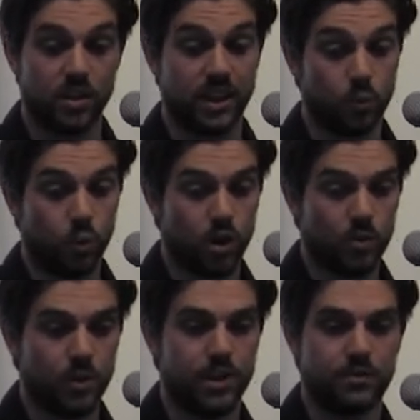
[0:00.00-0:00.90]
that
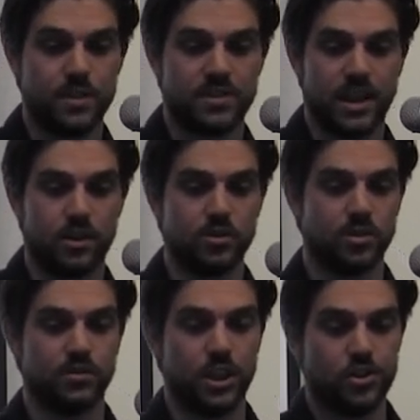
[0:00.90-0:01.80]
work with different cycles
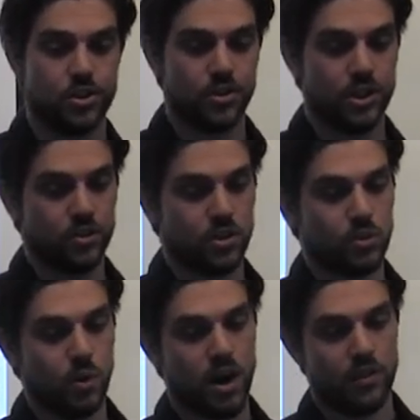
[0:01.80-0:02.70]
of nature in order
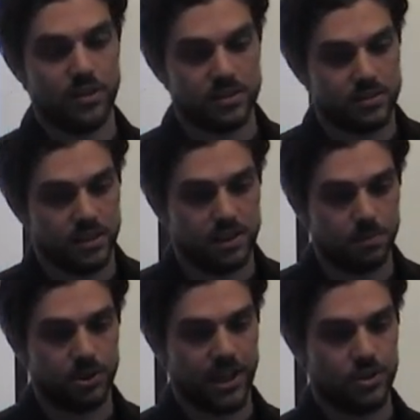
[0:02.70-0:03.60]
to harvest its
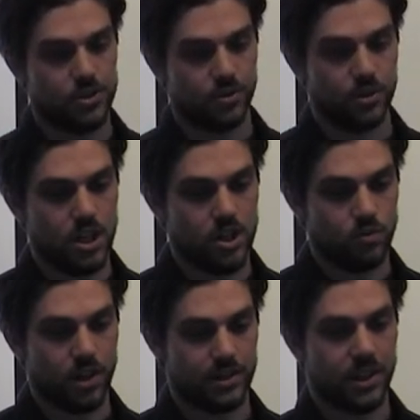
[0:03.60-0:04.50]
potential
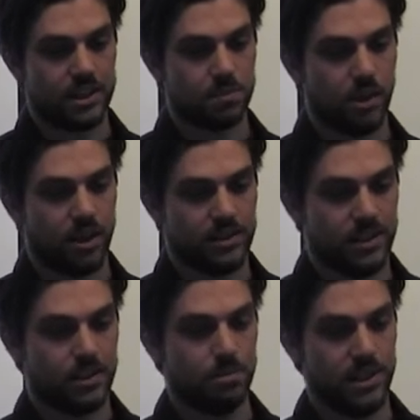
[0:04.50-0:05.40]
rather than exploit
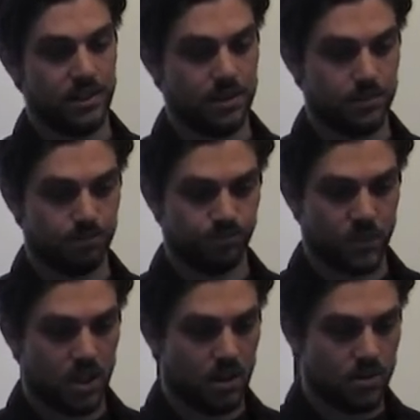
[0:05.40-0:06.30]
and deplete it.
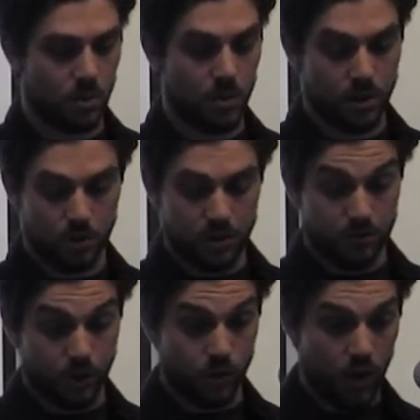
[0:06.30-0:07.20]
So we're looking
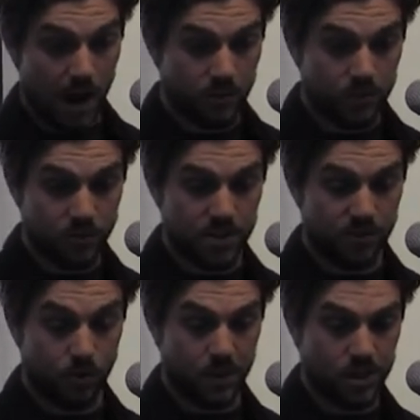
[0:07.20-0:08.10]
for ground
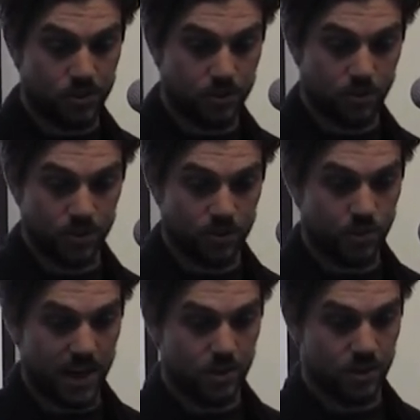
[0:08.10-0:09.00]
transformation or
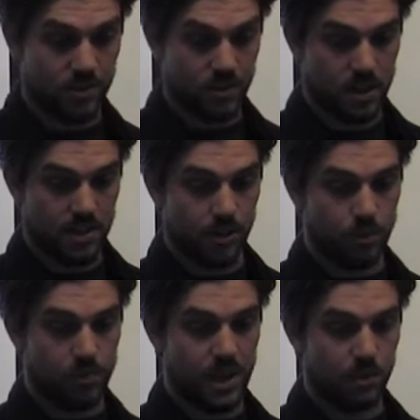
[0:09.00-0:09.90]
strategies that
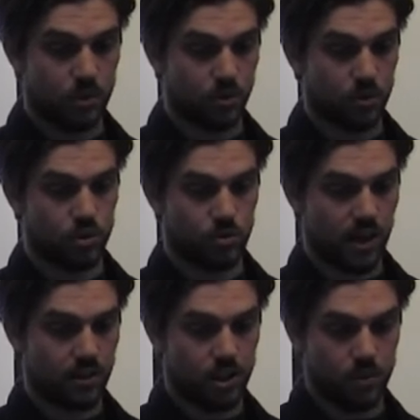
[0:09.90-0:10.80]
would be able to
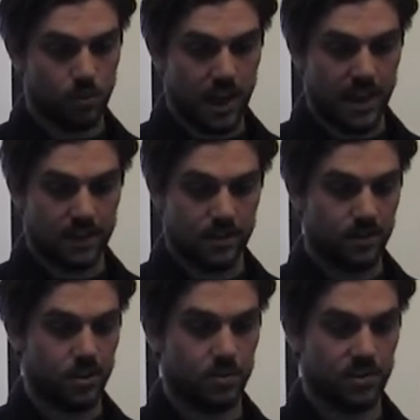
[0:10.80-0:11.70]
construct new land
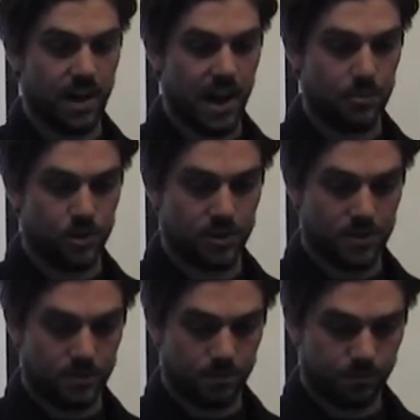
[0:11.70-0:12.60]
use hybrids.